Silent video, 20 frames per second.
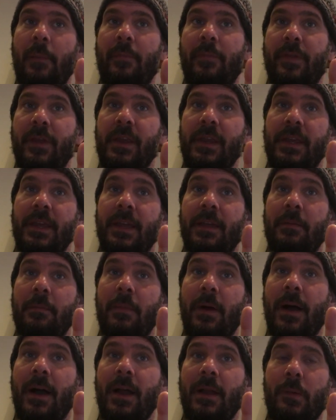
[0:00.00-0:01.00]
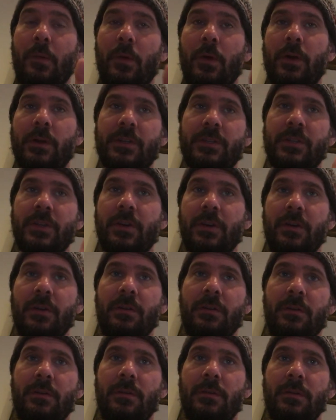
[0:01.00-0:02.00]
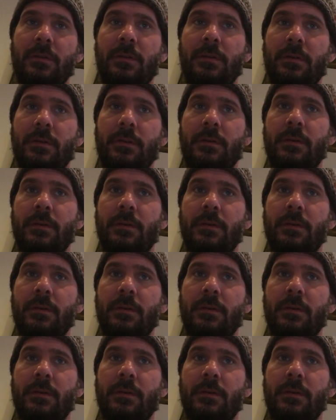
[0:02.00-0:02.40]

thinking mine were turtle,